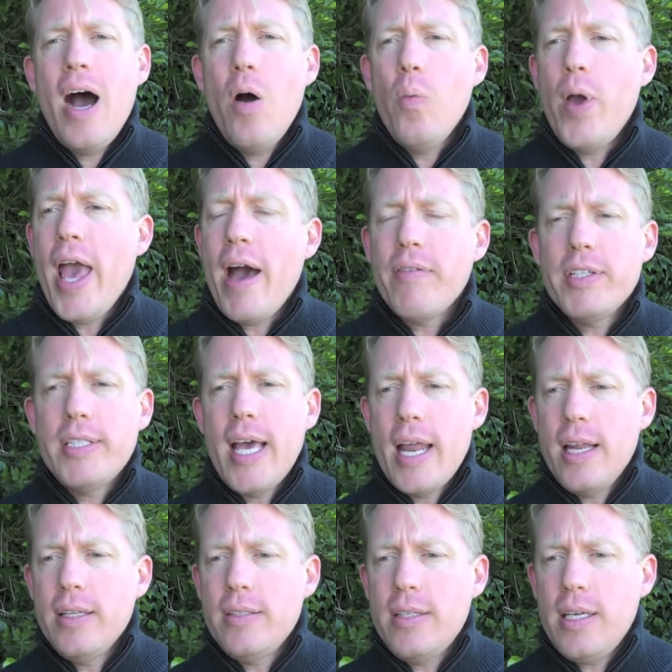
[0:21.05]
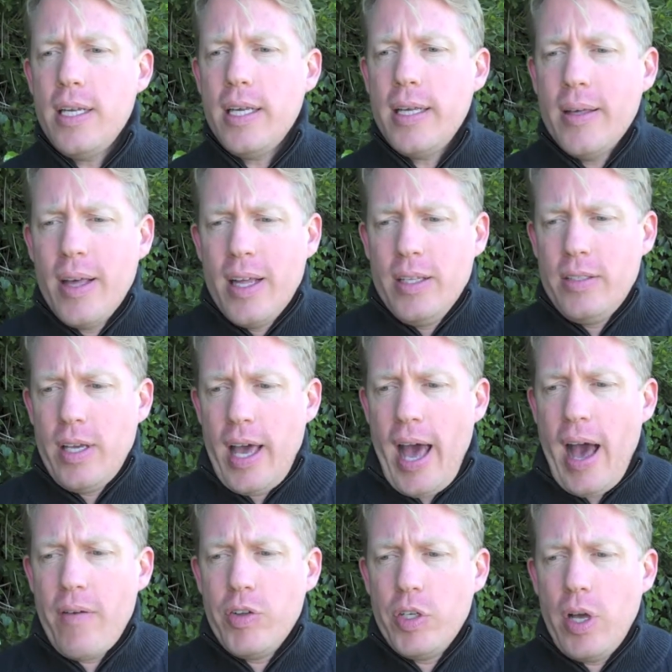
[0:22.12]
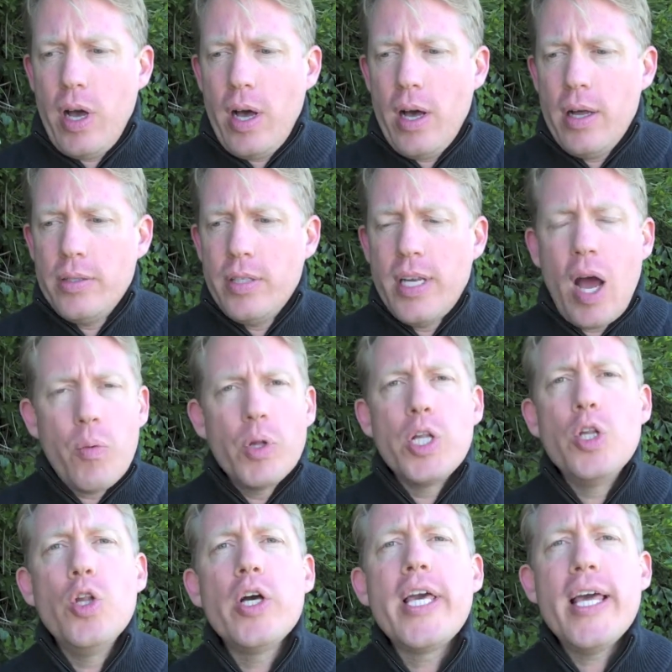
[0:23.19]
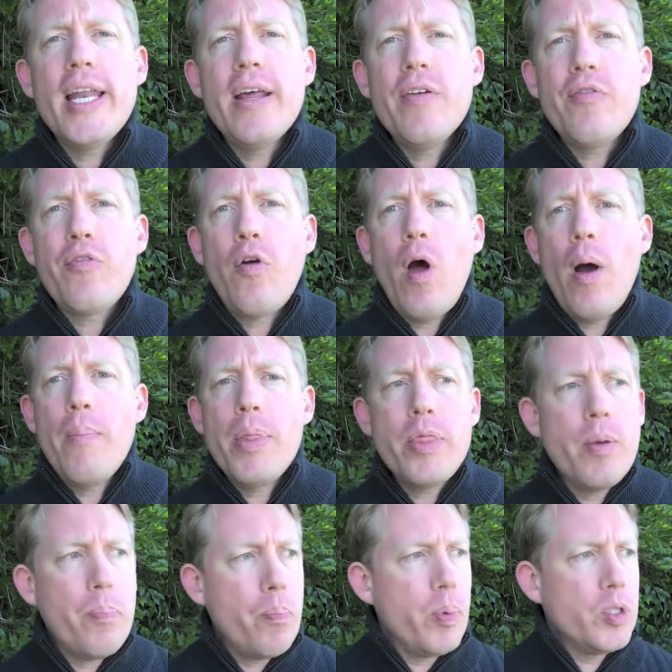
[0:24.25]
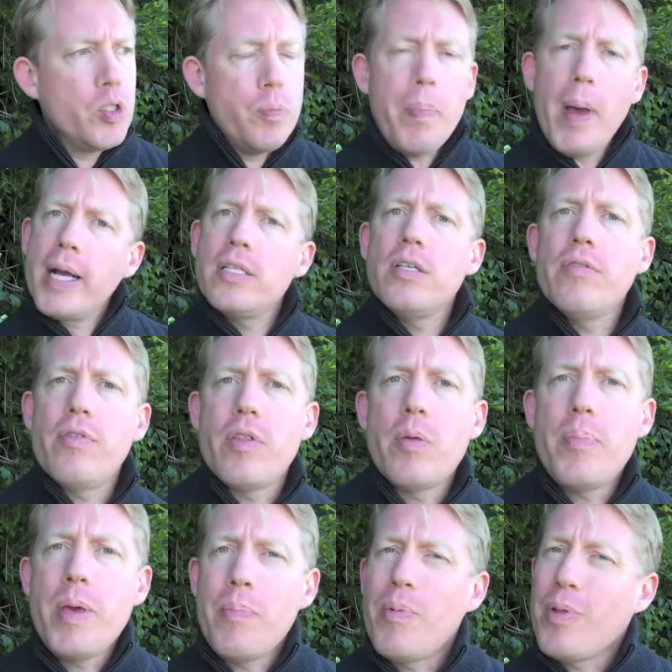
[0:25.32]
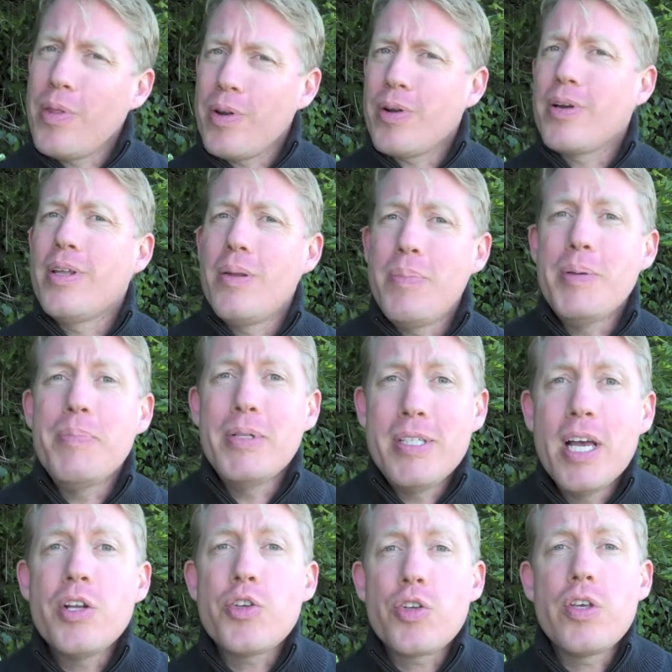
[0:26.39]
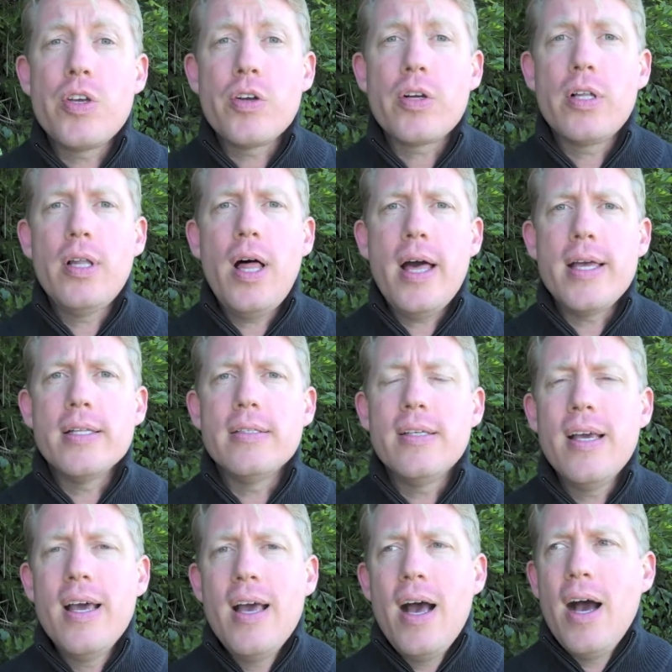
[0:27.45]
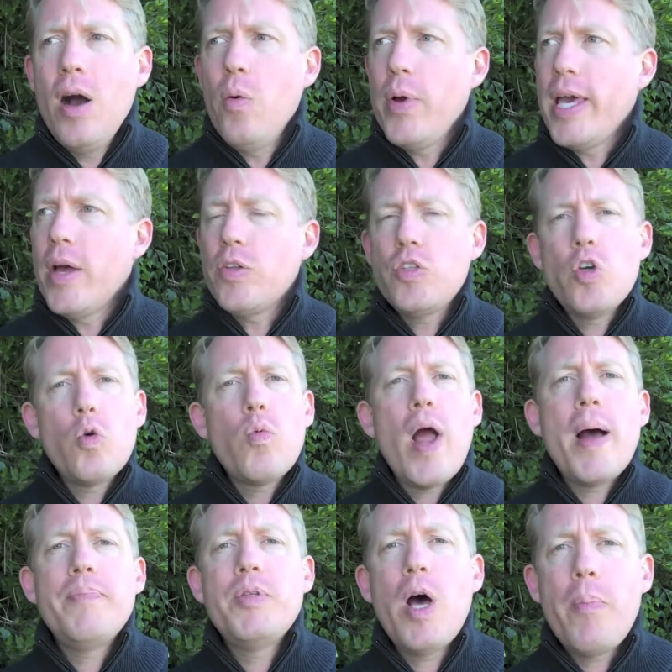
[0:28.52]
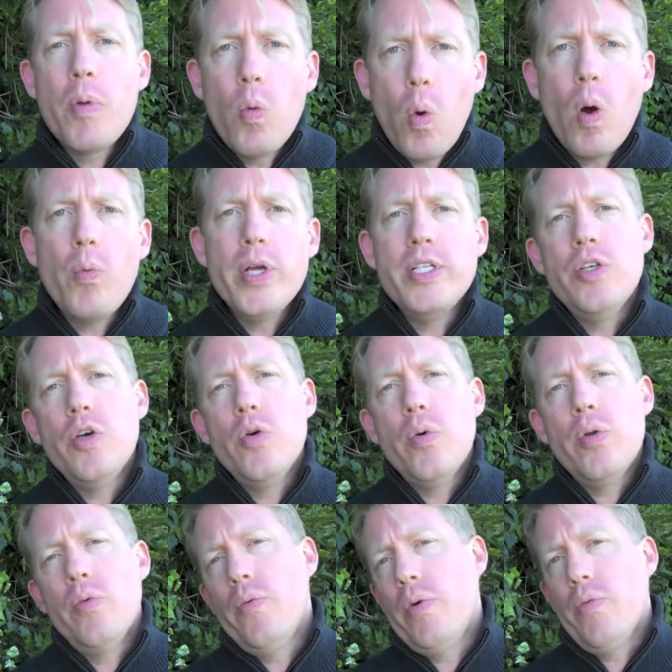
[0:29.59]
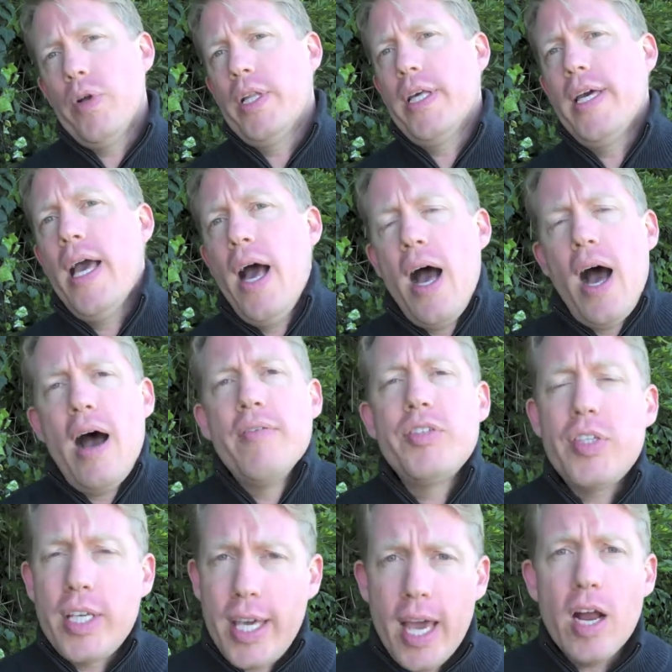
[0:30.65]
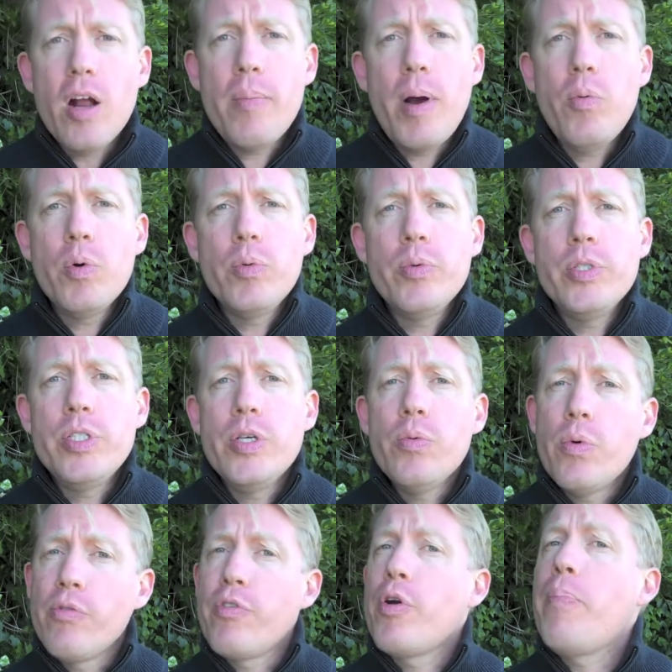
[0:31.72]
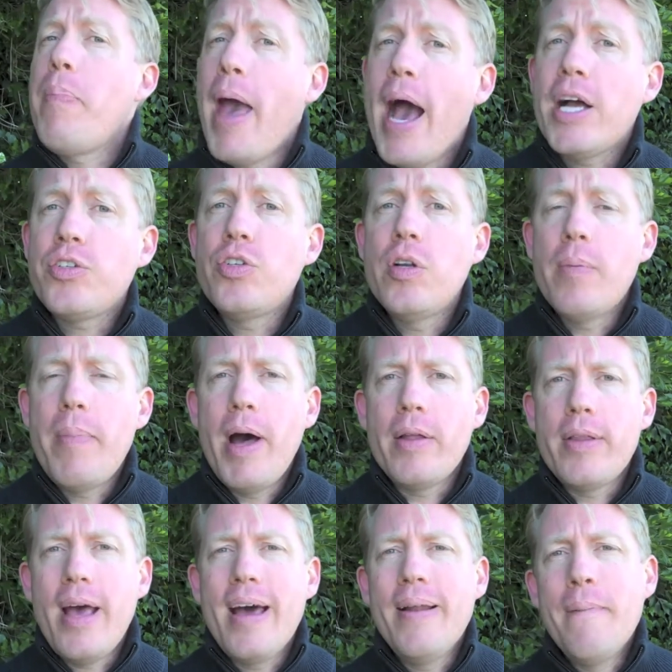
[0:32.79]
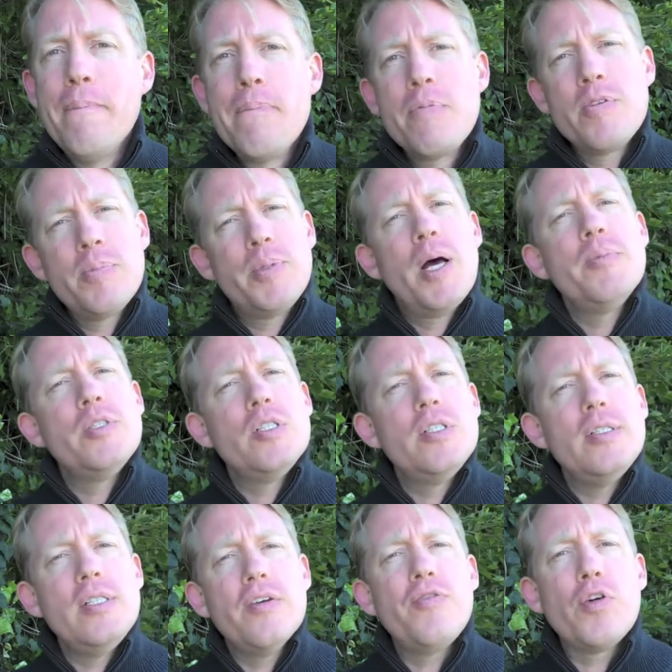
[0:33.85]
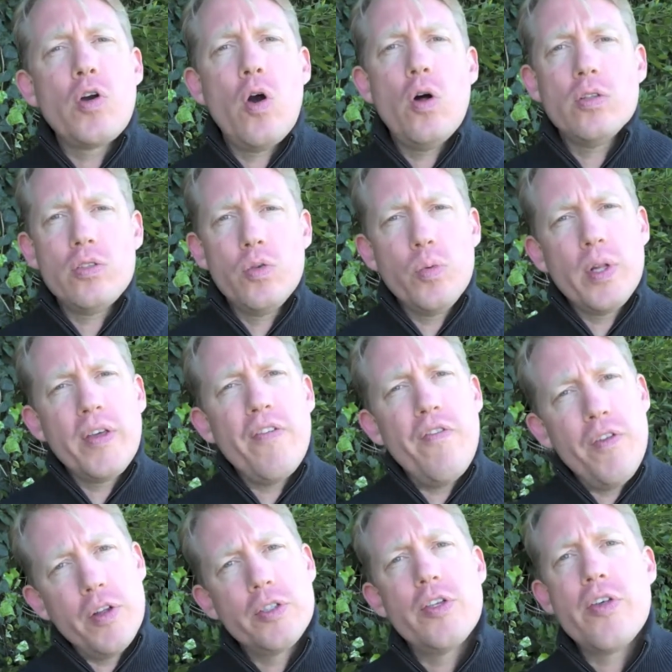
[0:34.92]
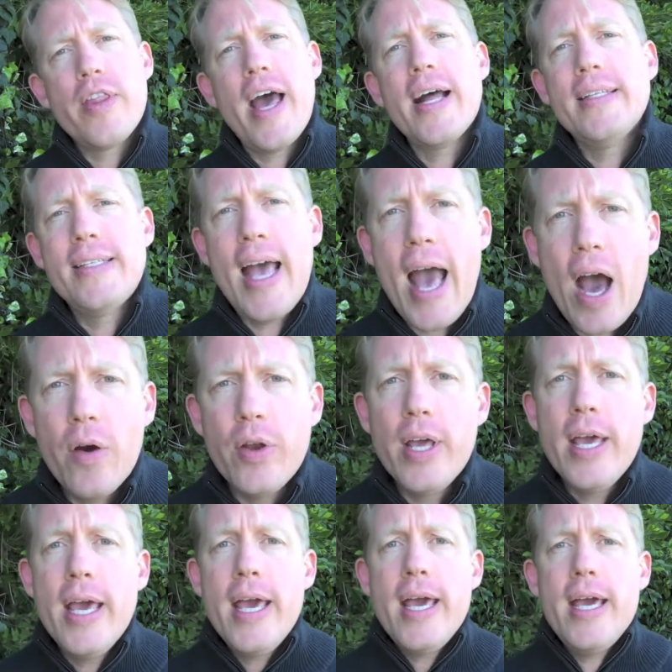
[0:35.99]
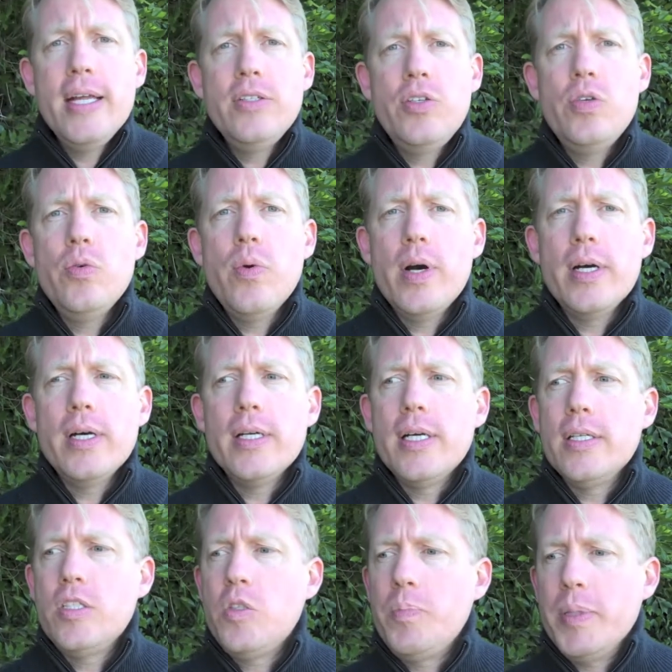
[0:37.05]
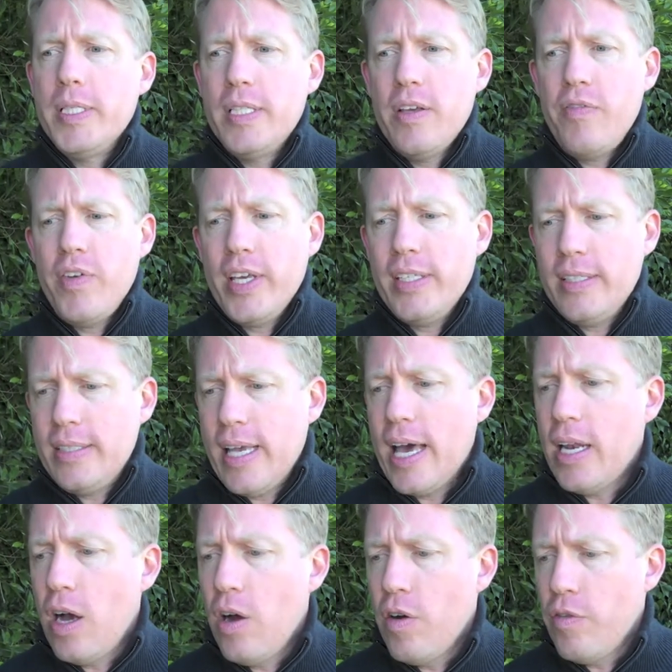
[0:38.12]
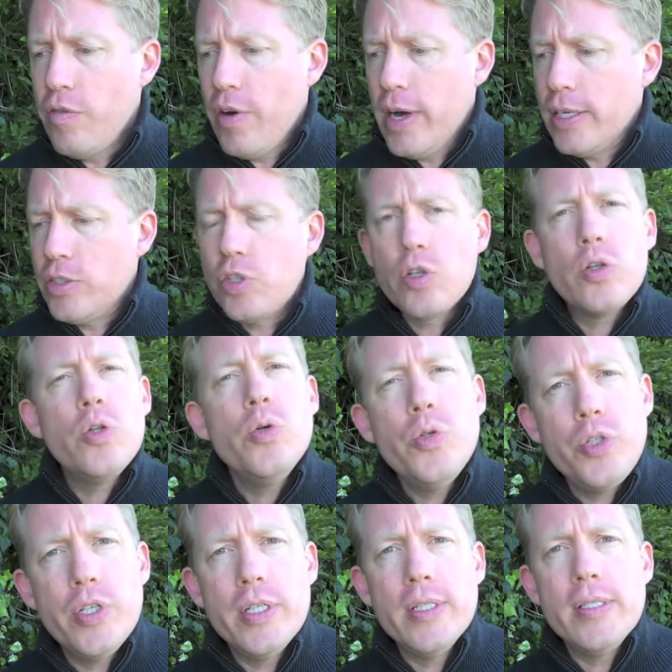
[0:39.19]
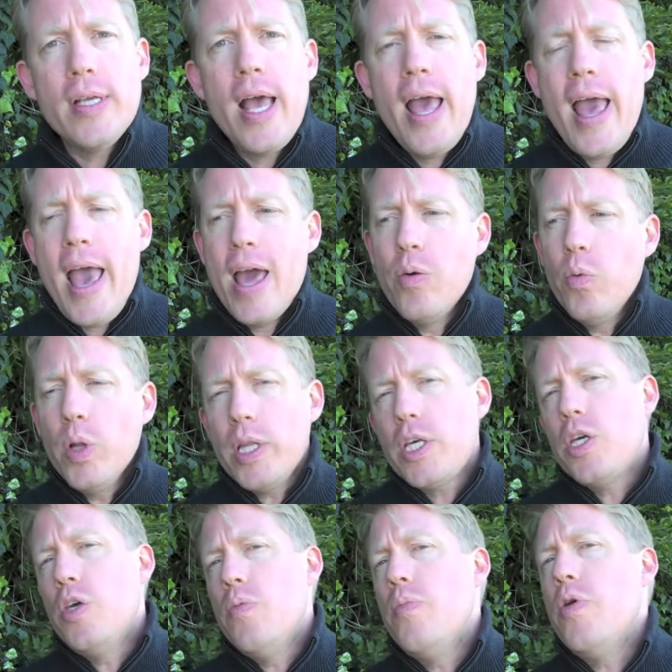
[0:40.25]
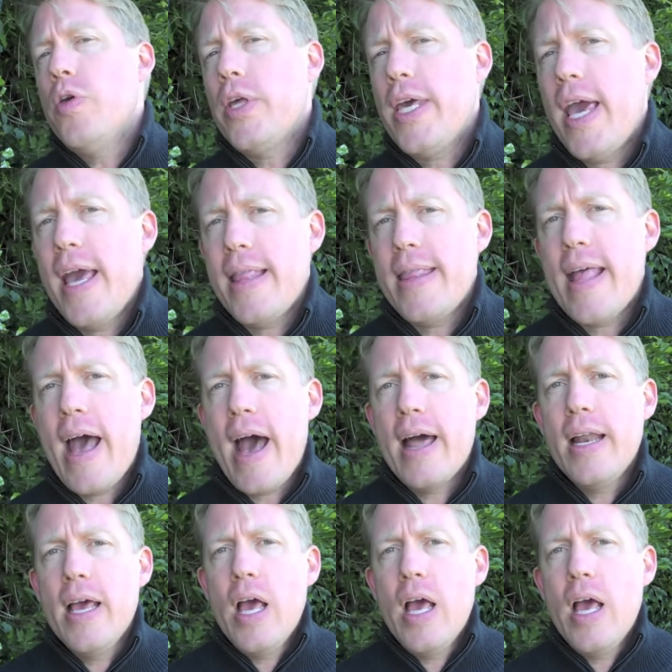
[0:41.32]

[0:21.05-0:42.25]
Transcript: we have a tendency to not really look at it from the perspective of the people that are going to be potentially your clients. We get so wrapped up in what we do, and we really obviously care about what we do. We're very passionate about that. Sometimes it's difficult to really filter that down into a specific set of solutions and really communicate that